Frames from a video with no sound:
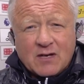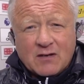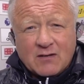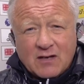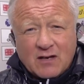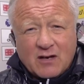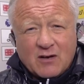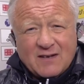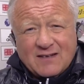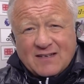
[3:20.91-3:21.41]

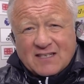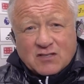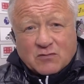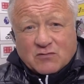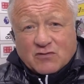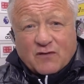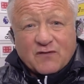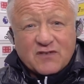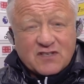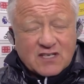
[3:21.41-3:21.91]
But you know, this
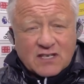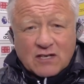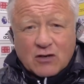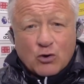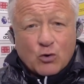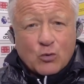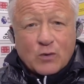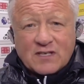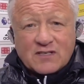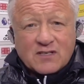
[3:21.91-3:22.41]
was obviously
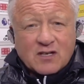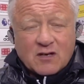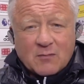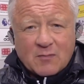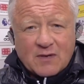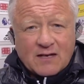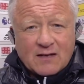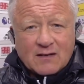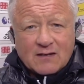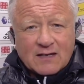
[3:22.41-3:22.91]
always going
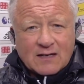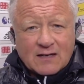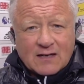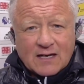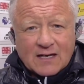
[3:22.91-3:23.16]
to be a,